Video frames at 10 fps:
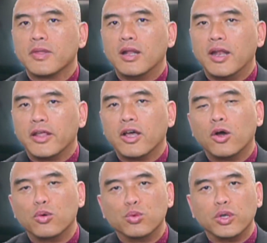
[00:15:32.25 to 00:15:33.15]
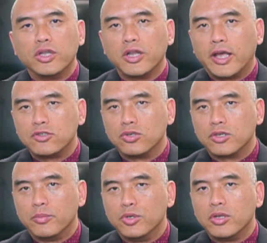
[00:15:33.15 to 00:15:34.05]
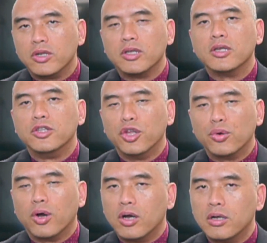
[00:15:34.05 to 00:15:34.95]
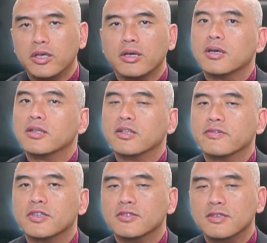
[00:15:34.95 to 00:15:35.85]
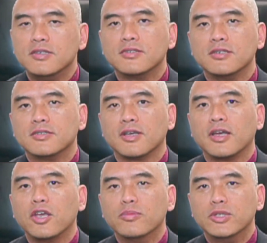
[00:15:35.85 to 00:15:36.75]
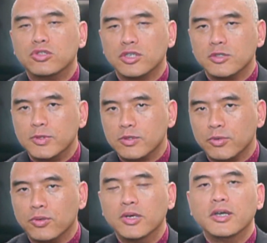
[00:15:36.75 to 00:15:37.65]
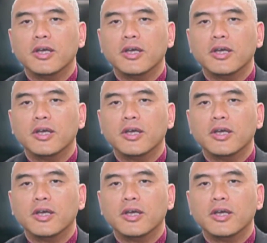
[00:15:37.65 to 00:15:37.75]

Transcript: let the whole international community know earlier that the disease is human transmissible,